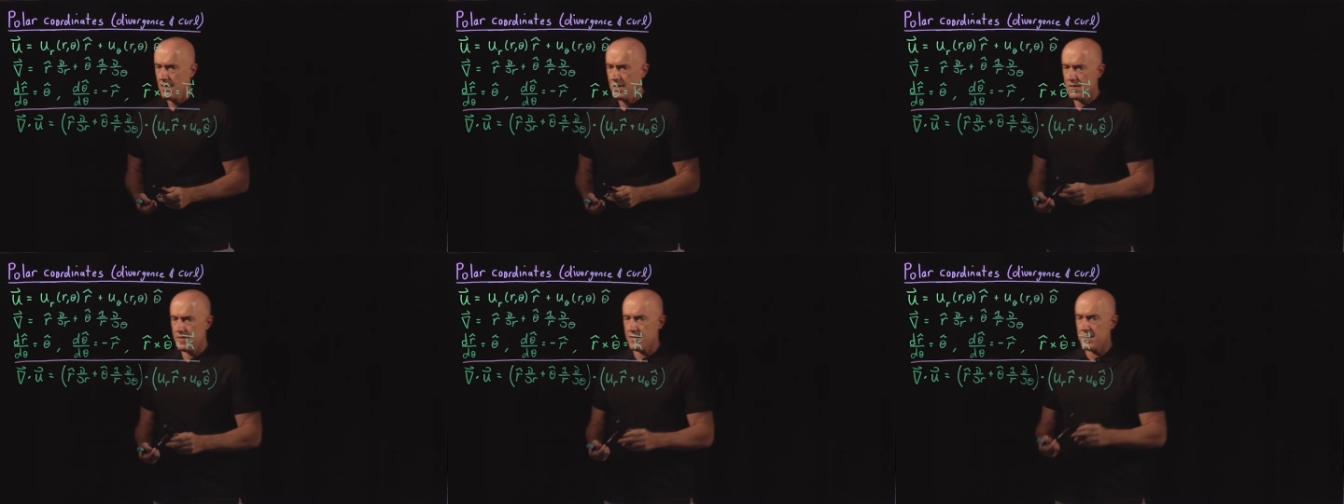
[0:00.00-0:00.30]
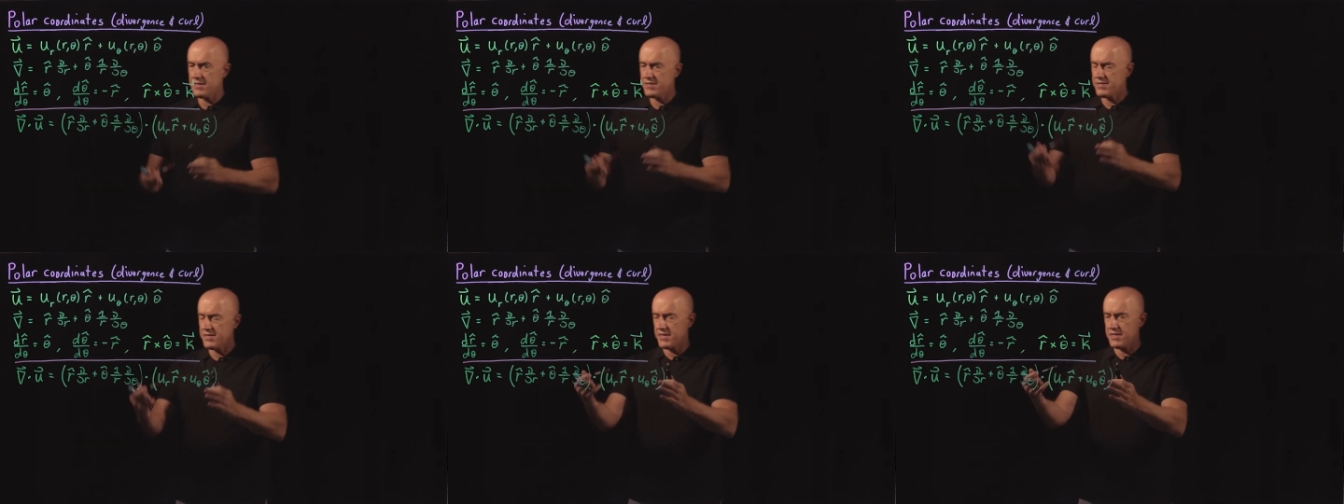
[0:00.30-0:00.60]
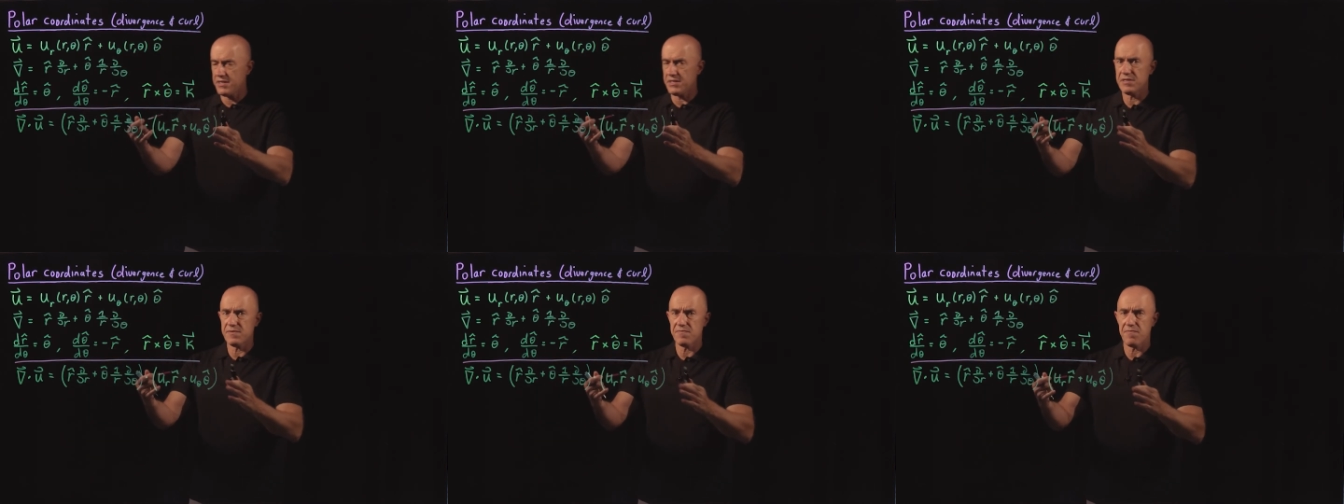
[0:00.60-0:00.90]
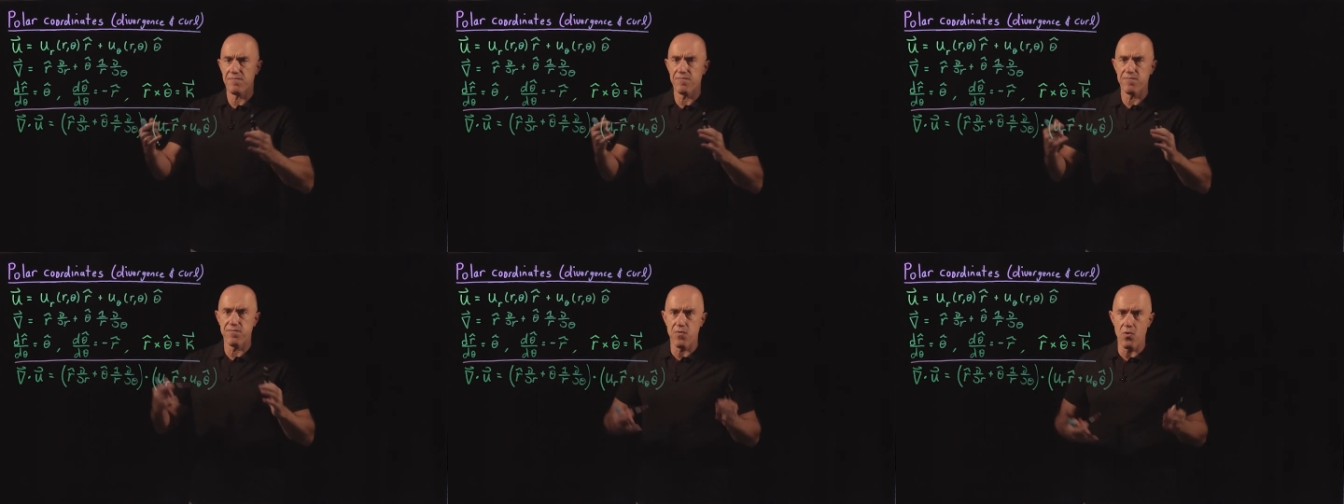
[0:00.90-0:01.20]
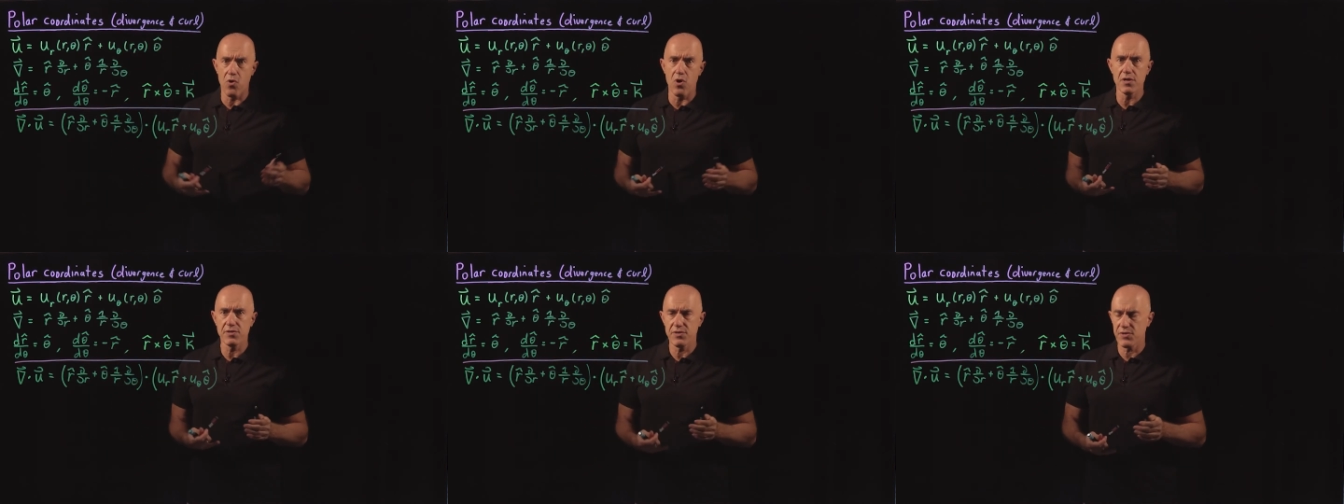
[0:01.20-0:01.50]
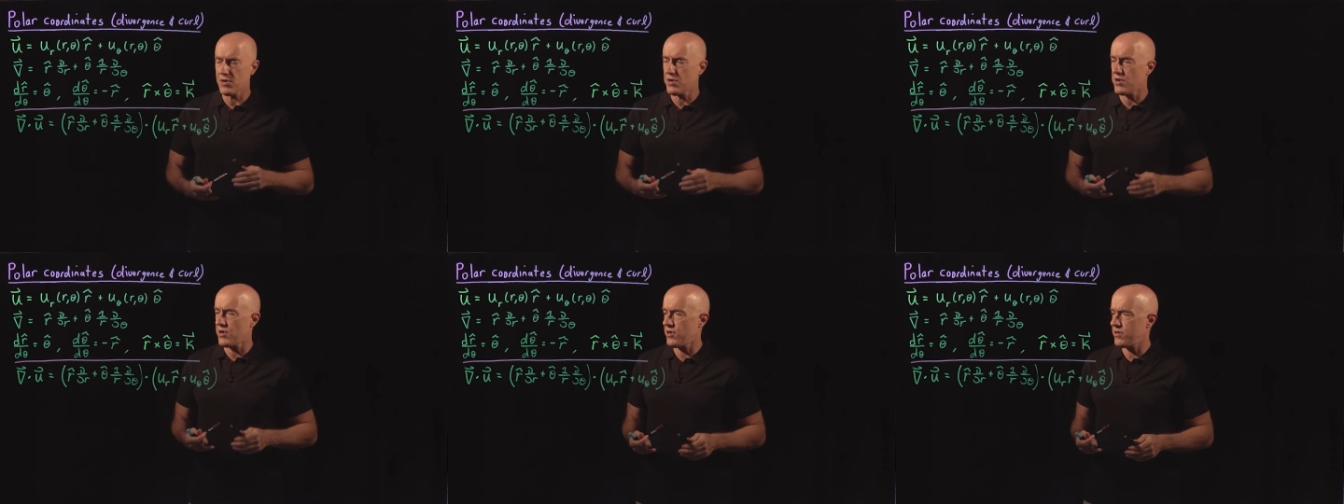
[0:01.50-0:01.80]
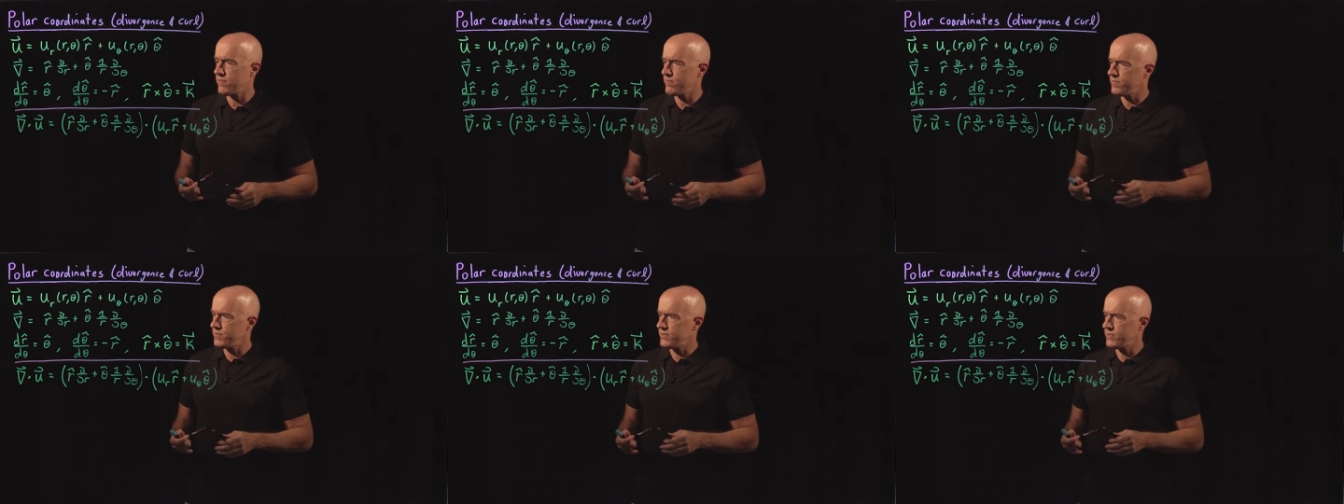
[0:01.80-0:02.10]
This is 4
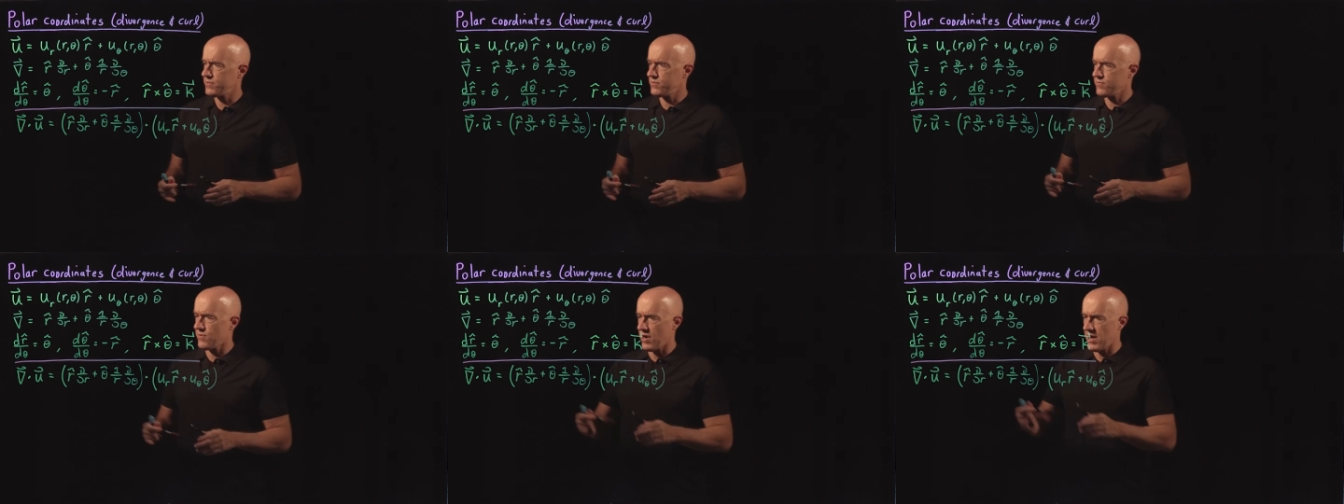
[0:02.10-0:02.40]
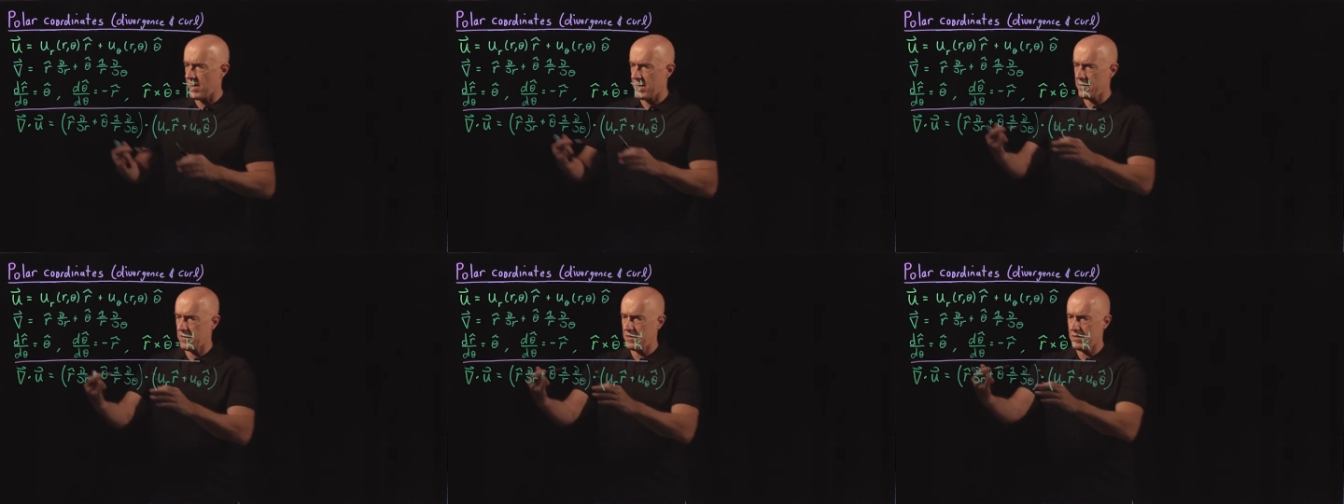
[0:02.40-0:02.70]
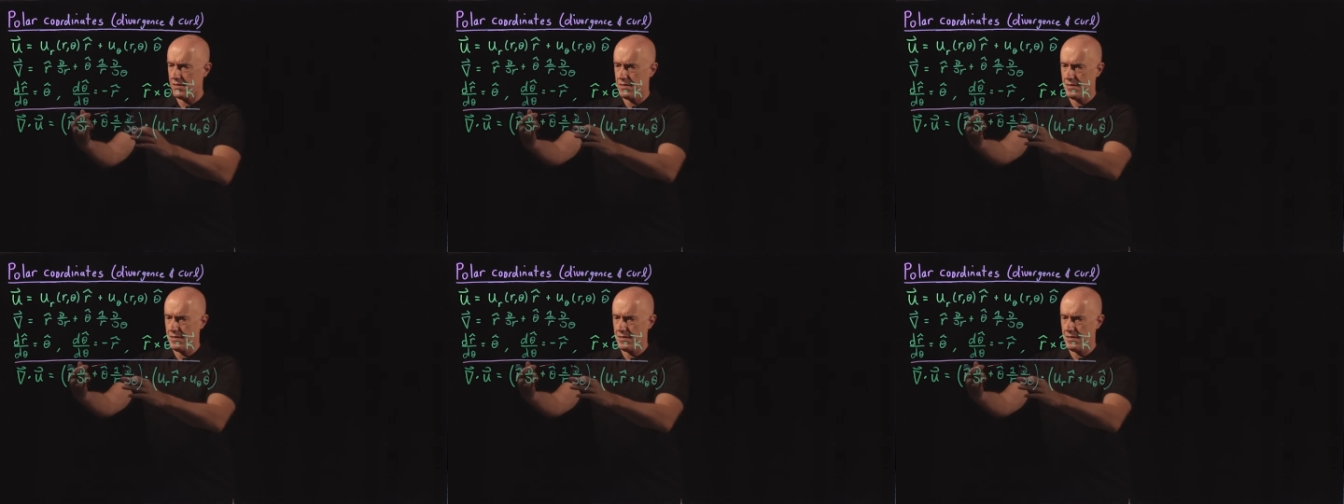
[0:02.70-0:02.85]
terms, right?